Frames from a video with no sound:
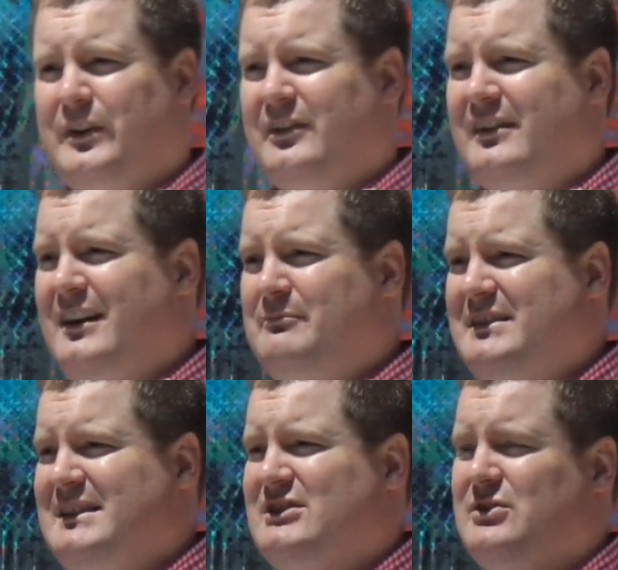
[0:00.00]
when they're not
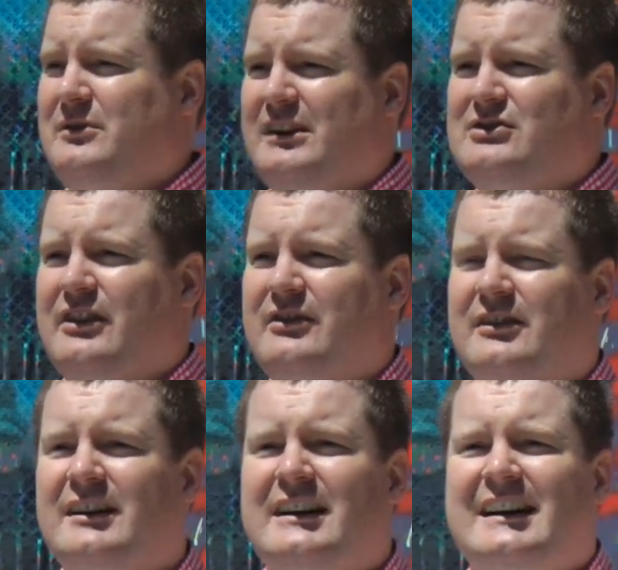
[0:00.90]
busy suing each other.